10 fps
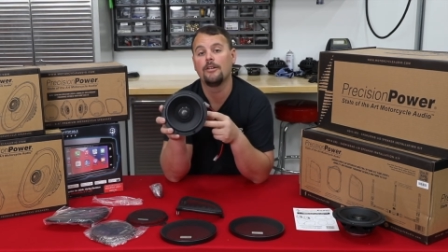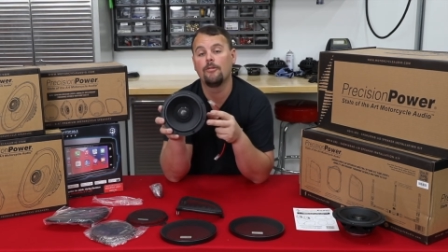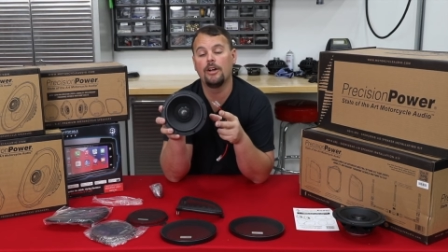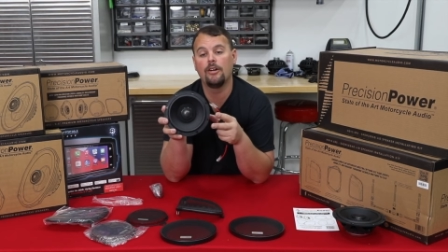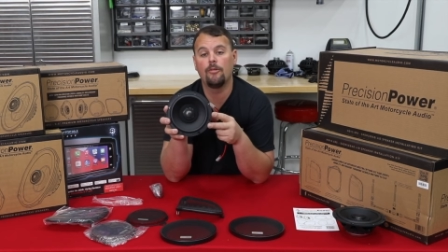
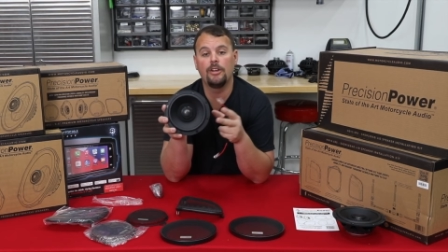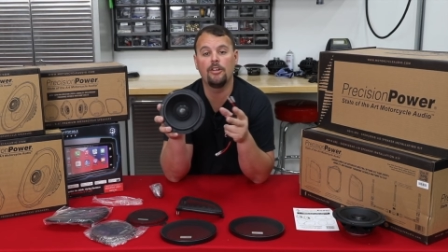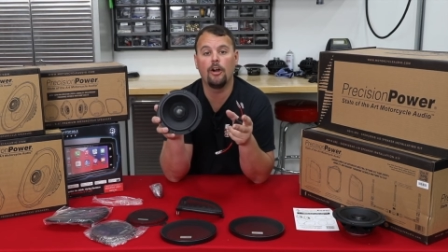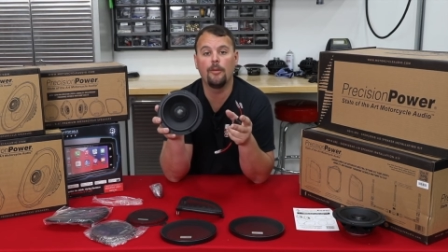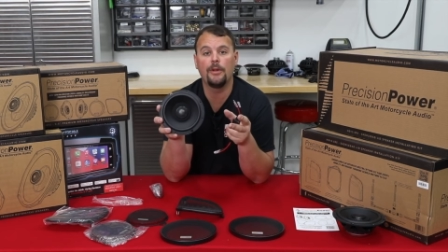Well, when
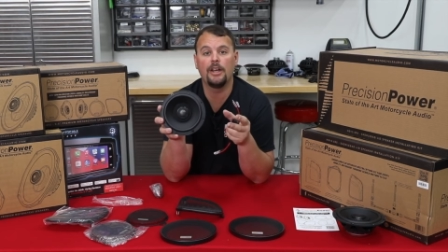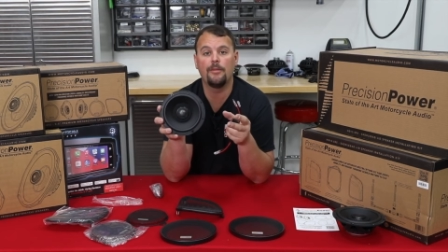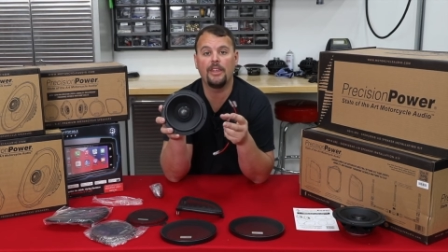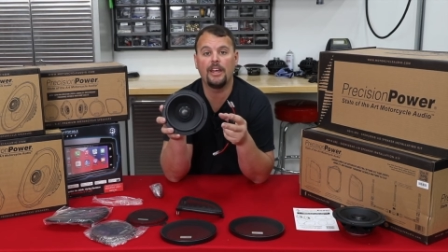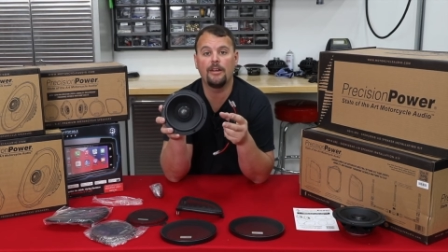you open
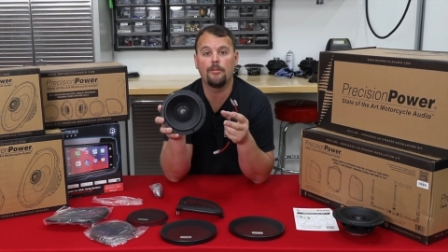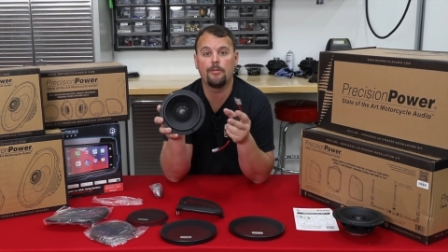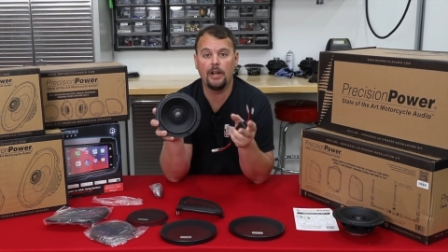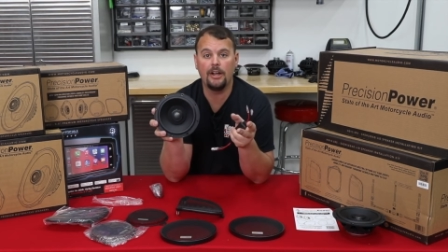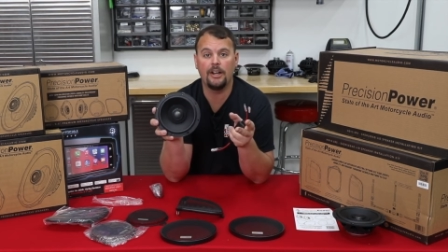up that
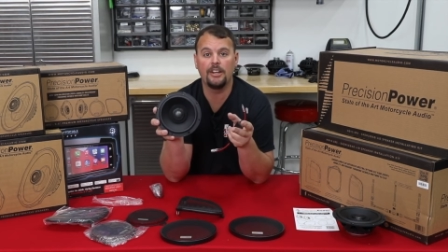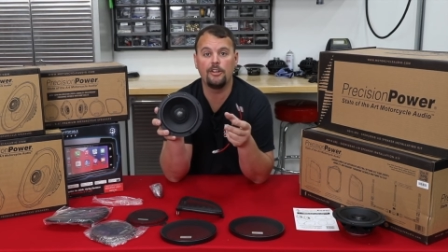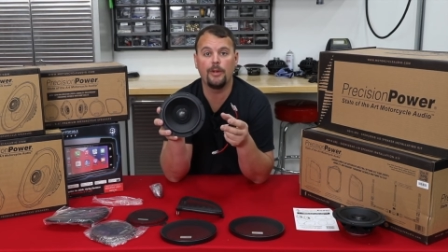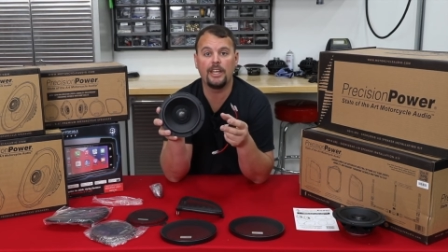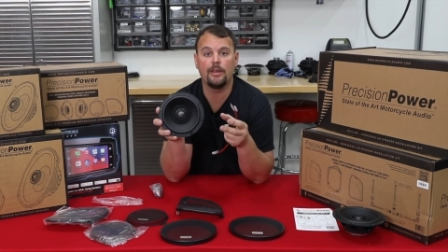pod,
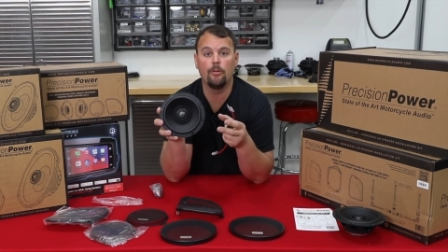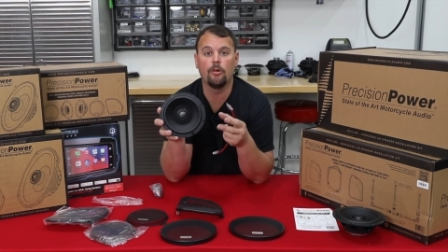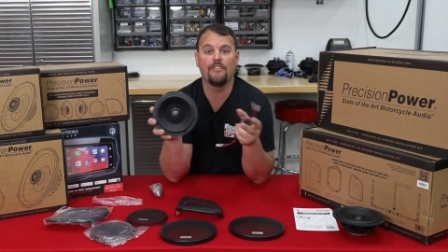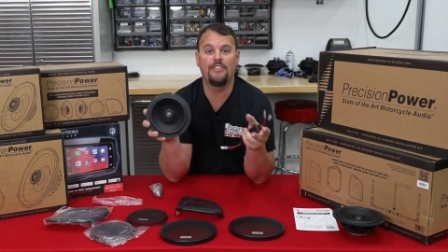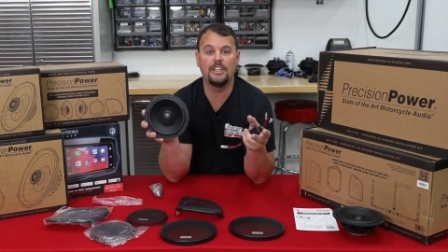you make it
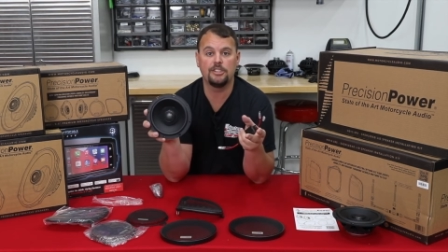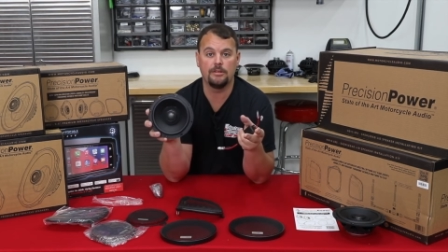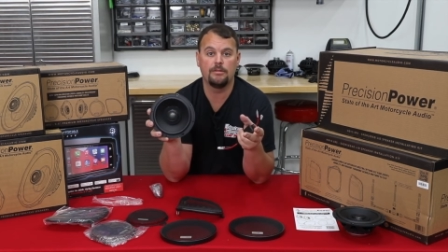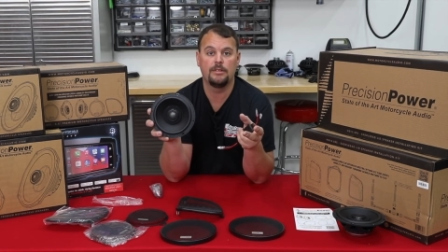more efficient.